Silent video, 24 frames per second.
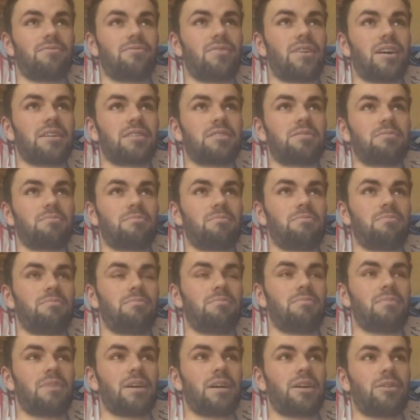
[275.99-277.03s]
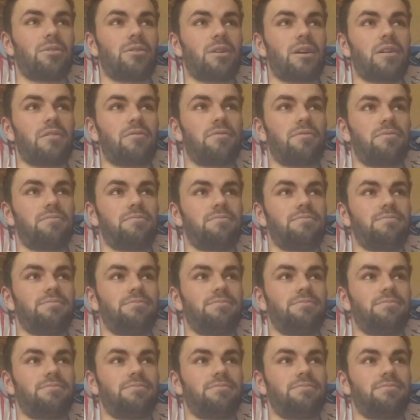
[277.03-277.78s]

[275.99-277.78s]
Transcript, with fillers: fact, I crave